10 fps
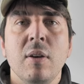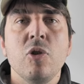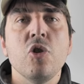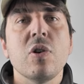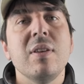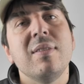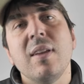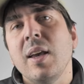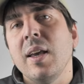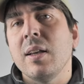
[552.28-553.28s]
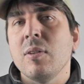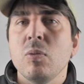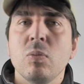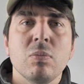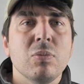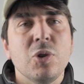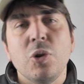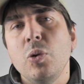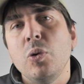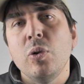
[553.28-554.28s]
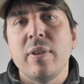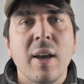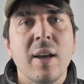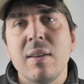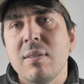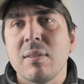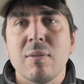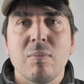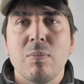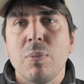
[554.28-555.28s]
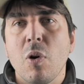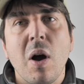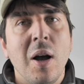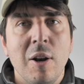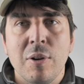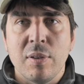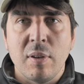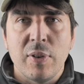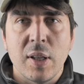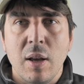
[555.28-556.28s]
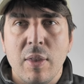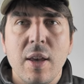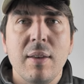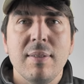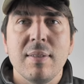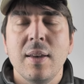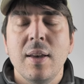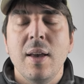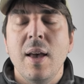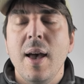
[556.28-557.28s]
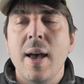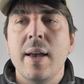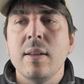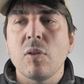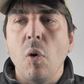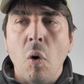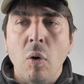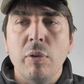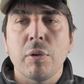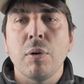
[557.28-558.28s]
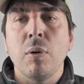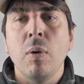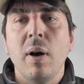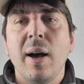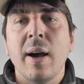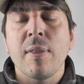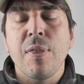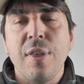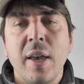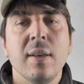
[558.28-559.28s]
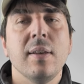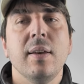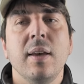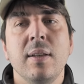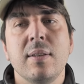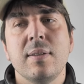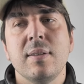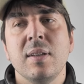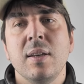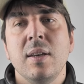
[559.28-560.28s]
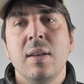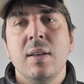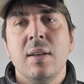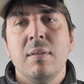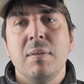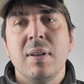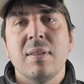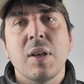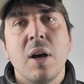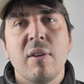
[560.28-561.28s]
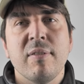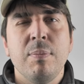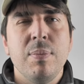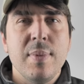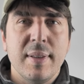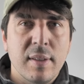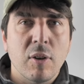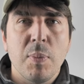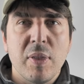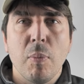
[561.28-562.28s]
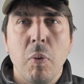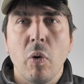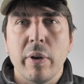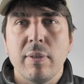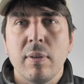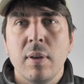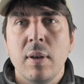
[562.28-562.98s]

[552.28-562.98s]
Usually staying 2 days per island, something like this. And overall, I think it is kind of missing a bit the point.